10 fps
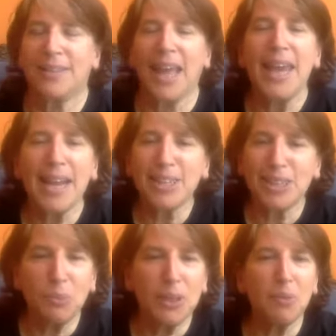
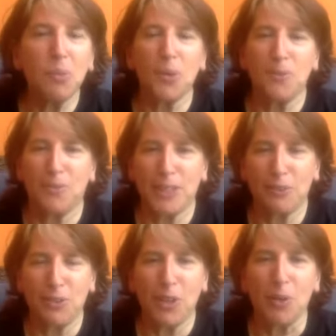connection, whatever word fits for
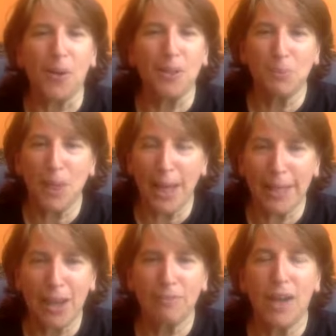you, they all apply to
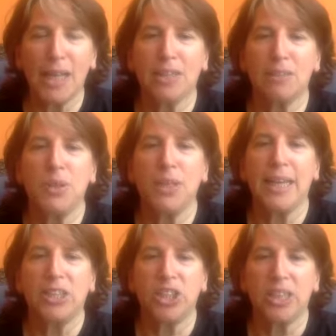nonviolent
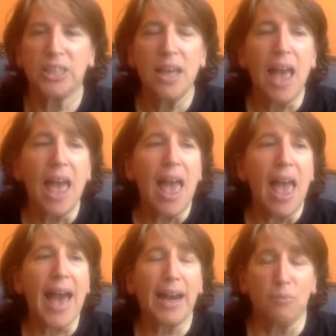communication.
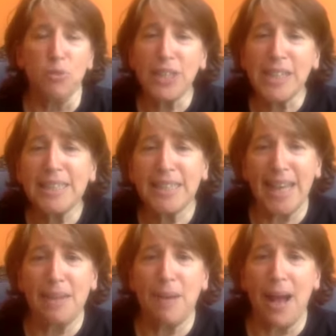And I'm really
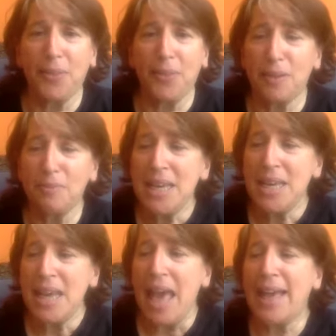excited about them.
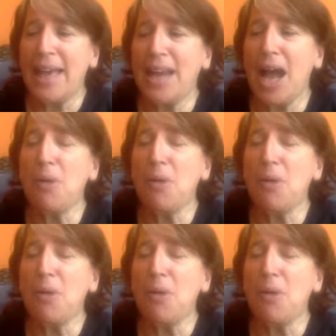And I'm